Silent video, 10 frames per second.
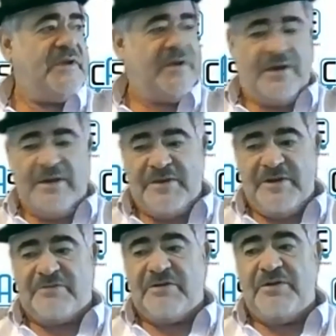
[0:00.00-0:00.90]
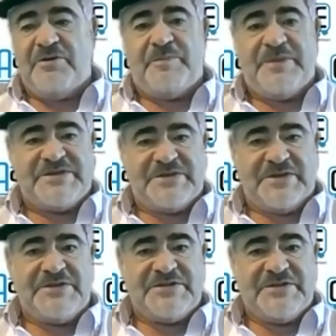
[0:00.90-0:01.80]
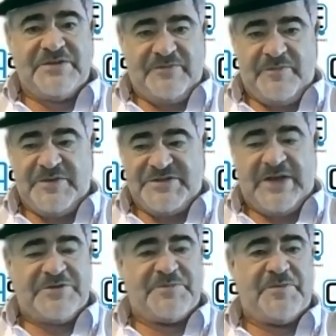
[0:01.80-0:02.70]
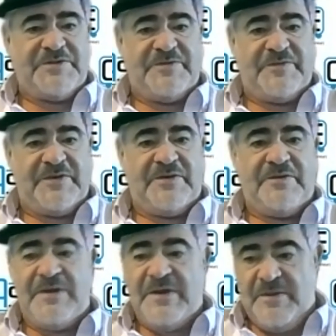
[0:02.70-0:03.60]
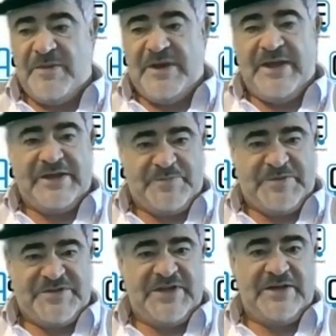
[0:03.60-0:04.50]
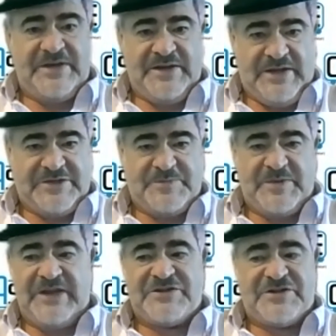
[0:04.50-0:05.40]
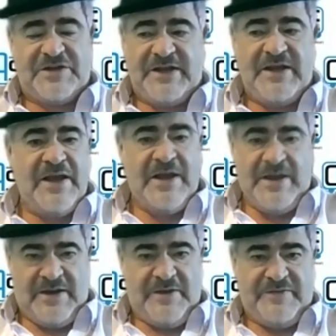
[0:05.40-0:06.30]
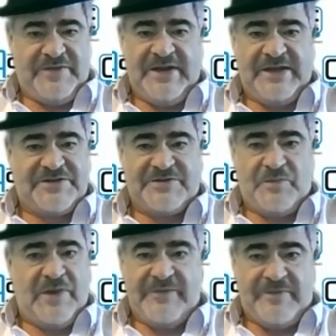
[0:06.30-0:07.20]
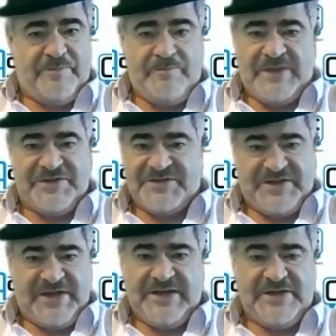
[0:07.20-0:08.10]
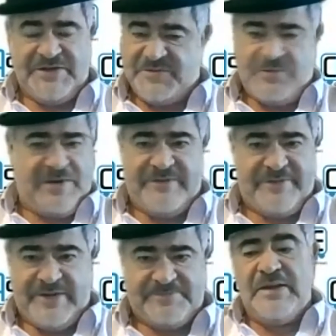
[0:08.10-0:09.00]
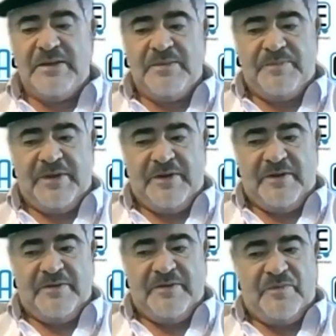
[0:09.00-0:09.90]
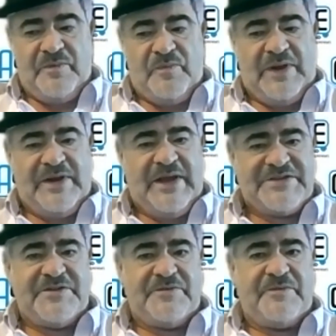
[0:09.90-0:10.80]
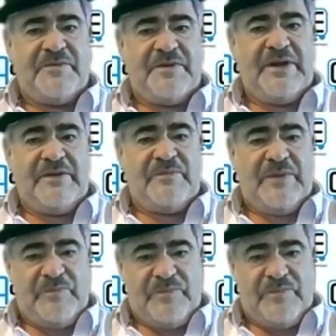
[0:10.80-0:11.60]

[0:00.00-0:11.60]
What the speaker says: I'm going to grow your business from a sales point of view by X% exponentially over the next whatever months, years, whatever. But one has to, when